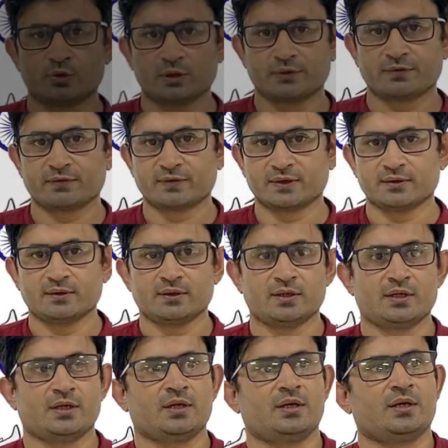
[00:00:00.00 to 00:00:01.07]
everyone,
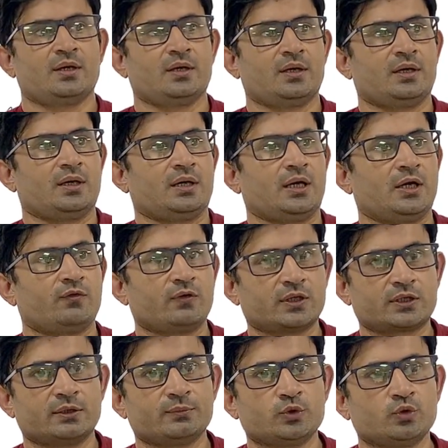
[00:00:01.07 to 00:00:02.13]
I
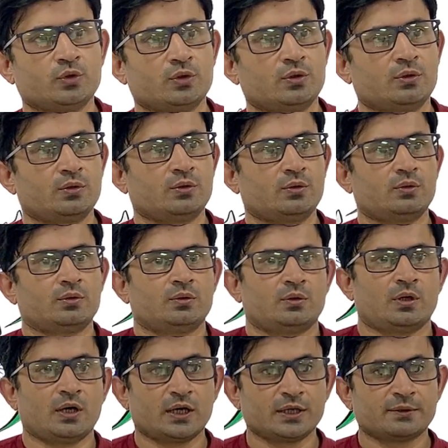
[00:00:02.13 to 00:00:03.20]
welcome you
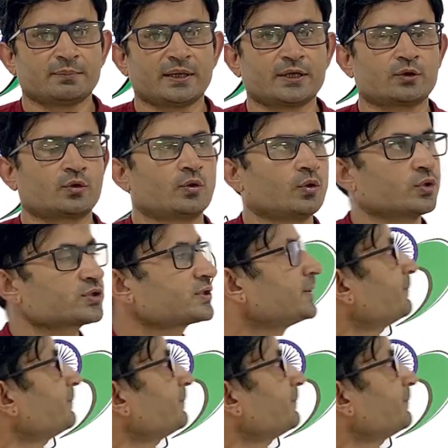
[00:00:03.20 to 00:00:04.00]
all in my course.